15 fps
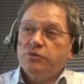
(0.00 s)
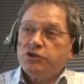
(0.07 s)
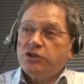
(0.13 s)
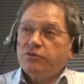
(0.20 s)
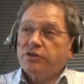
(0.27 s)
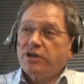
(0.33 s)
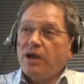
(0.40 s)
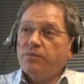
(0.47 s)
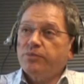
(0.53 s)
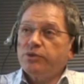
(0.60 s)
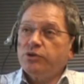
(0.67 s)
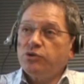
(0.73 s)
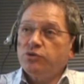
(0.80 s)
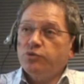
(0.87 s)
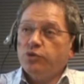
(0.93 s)
whichever
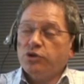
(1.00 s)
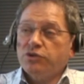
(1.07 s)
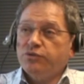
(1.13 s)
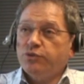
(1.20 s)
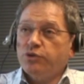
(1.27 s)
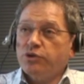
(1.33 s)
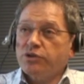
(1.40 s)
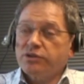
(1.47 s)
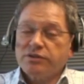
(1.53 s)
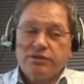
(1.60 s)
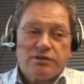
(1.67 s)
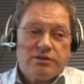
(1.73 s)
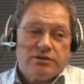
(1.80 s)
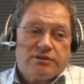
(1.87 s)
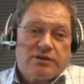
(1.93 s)
company you work for,
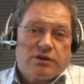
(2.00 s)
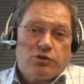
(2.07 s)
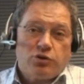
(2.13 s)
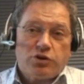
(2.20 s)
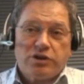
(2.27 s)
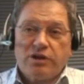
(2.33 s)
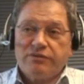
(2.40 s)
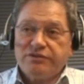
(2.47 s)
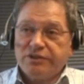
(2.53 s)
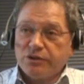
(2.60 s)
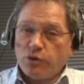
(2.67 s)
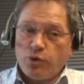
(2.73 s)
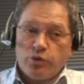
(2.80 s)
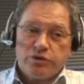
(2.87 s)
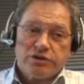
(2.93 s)
they do not have
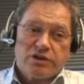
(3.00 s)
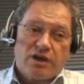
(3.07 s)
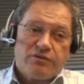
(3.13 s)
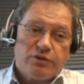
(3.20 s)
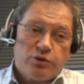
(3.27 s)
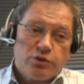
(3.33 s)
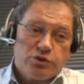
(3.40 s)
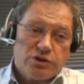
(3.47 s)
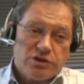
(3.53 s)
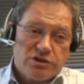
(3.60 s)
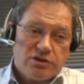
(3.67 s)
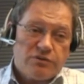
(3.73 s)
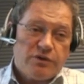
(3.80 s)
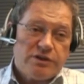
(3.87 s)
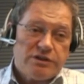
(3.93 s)
their own graphic user
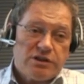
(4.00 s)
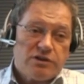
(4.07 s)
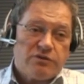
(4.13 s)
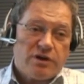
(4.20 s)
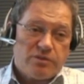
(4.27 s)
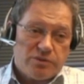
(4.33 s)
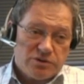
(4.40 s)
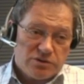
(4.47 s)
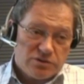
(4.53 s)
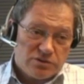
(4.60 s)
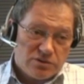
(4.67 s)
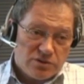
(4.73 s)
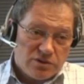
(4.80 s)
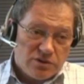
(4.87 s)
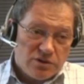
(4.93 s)
interface requirements.
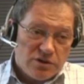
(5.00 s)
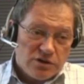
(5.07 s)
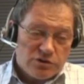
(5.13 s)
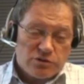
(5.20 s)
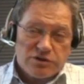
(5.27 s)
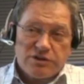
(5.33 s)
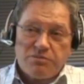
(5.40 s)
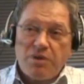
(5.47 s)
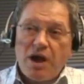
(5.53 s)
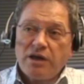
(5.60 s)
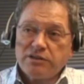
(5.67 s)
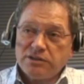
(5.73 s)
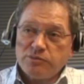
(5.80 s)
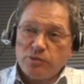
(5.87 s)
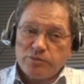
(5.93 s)
So the
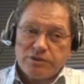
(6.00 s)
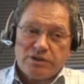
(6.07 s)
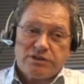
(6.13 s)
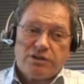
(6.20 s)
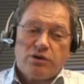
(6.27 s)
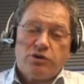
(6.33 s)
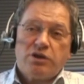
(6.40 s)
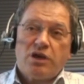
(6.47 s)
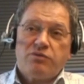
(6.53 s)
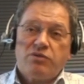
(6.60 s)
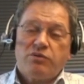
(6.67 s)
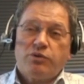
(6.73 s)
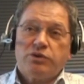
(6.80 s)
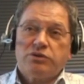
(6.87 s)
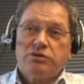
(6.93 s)
maximum, they say, okay,
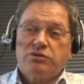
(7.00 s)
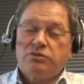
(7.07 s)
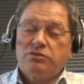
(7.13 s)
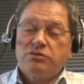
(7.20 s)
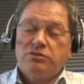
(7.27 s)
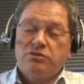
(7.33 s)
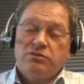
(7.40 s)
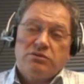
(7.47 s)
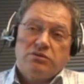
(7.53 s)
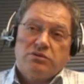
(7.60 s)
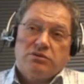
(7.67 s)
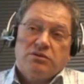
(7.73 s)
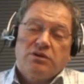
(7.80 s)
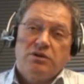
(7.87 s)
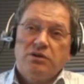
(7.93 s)
we want
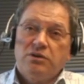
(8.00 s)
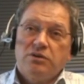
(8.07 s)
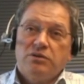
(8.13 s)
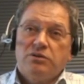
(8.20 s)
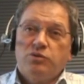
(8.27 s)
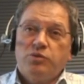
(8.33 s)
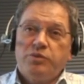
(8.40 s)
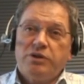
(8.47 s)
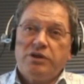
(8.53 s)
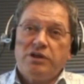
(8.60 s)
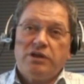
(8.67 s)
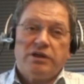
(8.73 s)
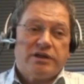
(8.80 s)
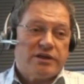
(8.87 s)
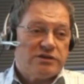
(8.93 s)
to, to be
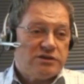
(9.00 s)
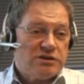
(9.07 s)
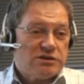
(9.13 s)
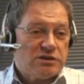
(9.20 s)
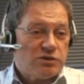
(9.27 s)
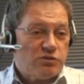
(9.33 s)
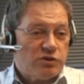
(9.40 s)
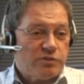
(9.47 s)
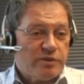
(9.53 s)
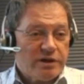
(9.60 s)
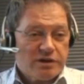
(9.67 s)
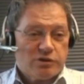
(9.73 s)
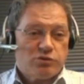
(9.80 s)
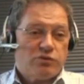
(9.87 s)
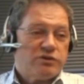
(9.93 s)
really consistent with
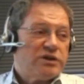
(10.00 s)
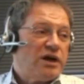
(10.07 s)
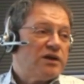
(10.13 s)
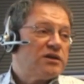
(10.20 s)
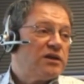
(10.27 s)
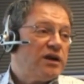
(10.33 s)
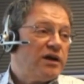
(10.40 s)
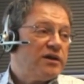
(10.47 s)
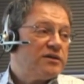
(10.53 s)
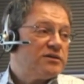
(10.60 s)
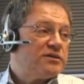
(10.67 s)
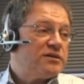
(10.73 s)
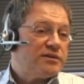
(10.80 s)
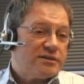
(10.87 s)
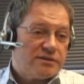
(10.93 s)
Microsoft
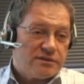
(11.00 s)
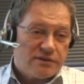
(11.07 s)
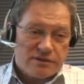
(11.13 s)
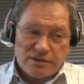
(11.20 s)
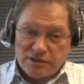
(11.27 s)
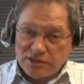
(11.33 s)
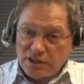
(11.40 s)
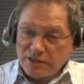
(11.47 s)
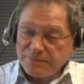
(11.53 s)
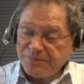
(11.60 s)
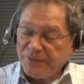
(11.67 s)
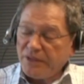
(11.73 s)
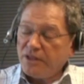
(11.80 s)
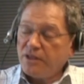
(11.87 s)
guidelines, this and that.